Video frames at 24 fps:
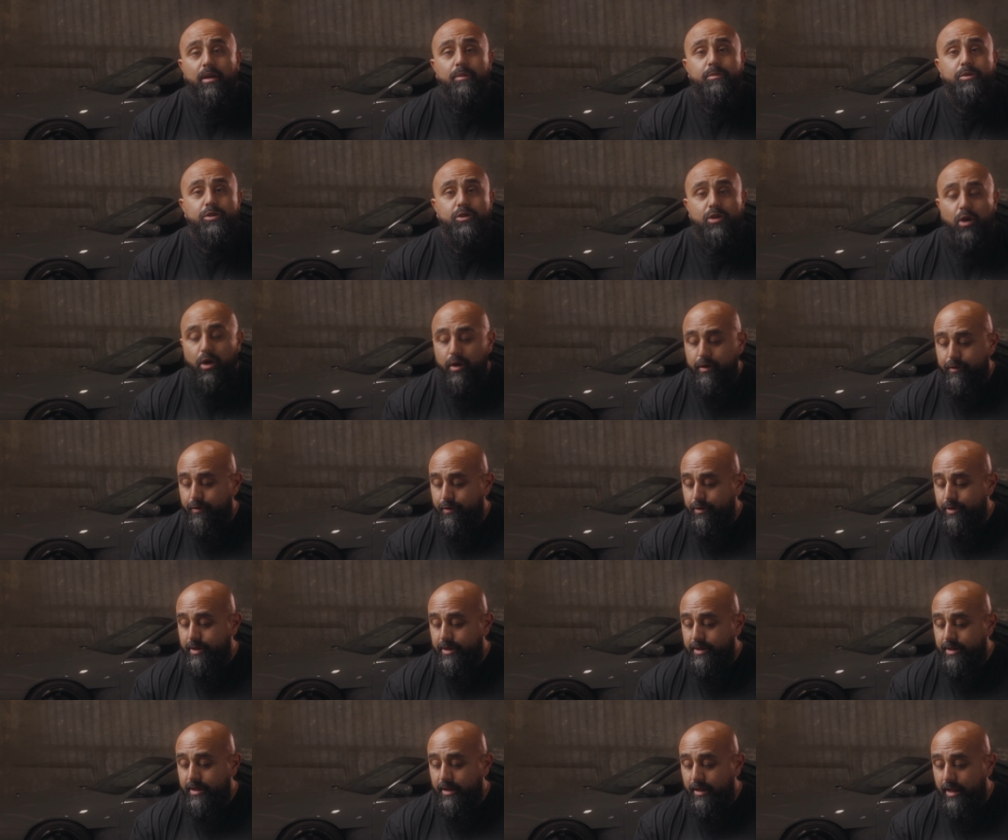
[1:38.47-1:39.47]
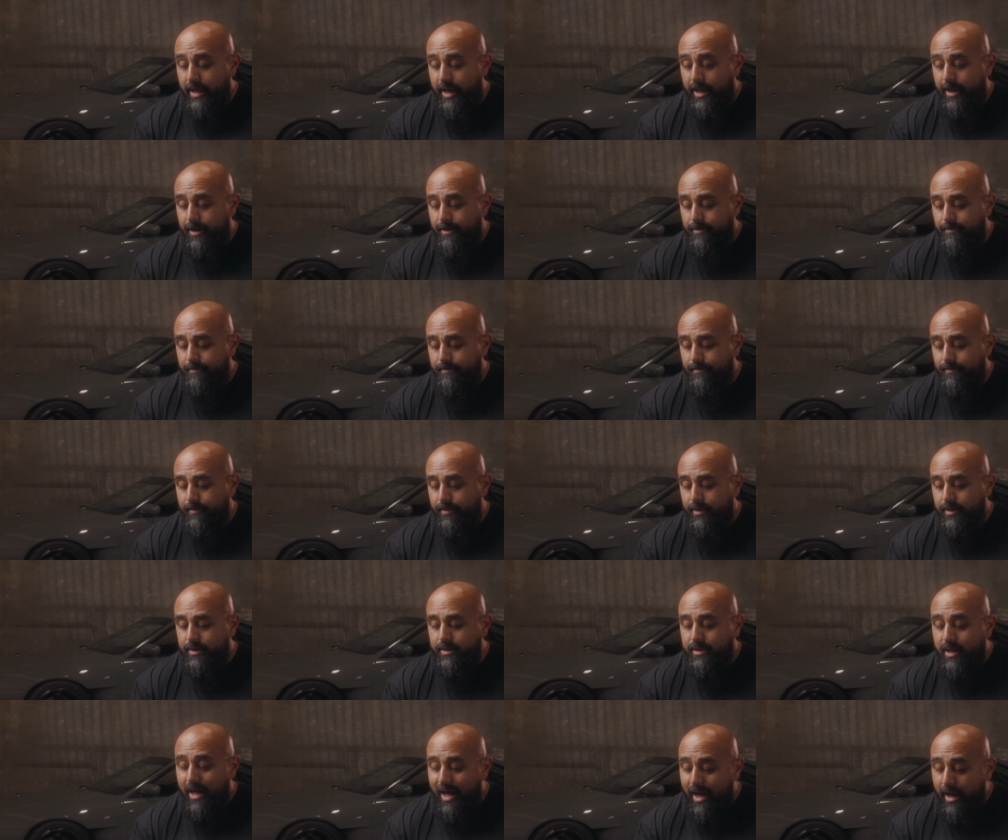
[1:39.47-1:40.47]
I'm sorry for the delay.
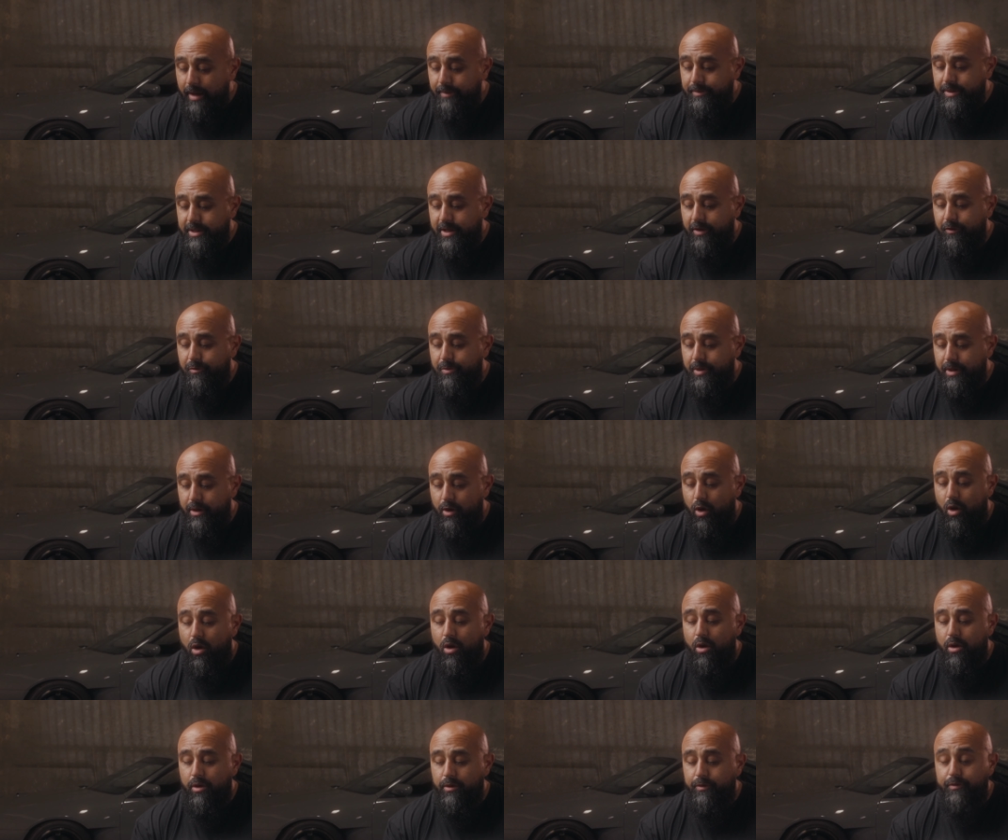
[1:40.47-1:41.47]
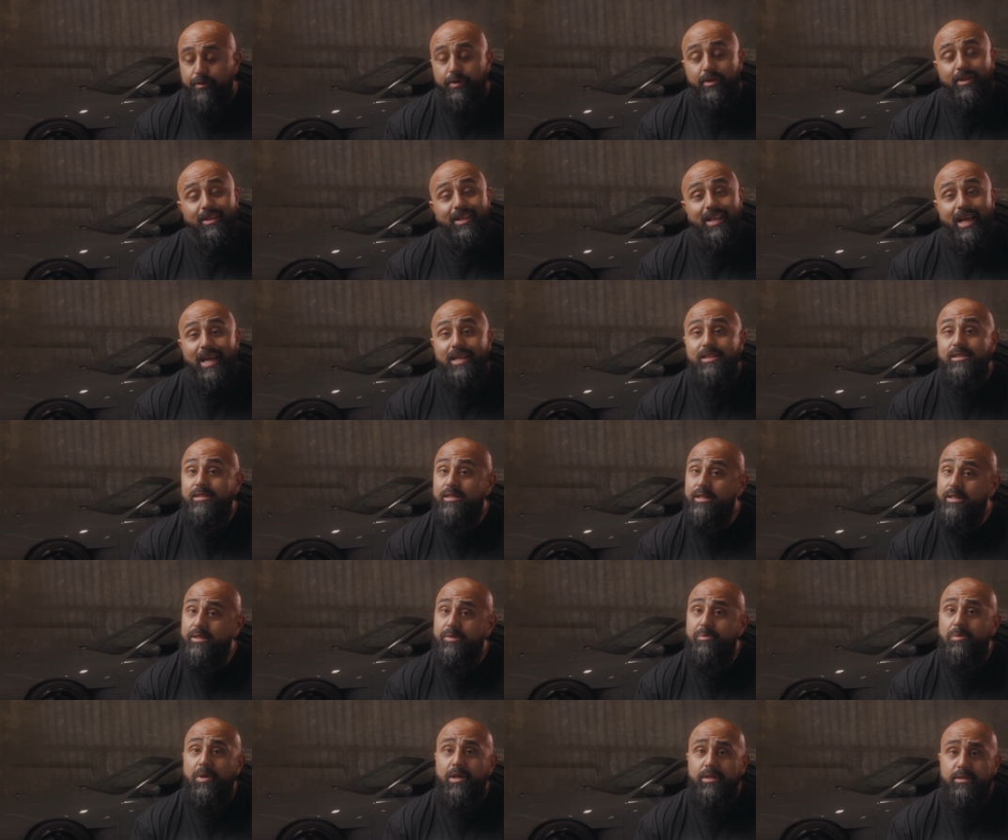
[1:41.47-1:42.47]
Times have been hard for the last
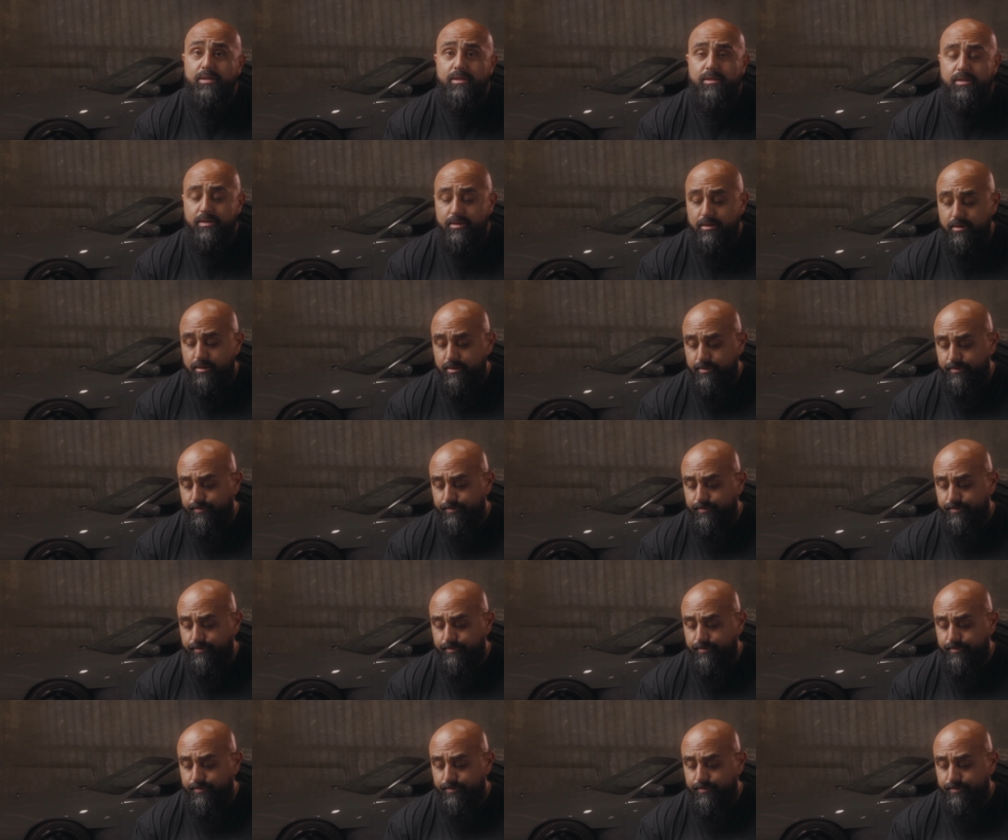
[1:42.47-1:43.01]
six months.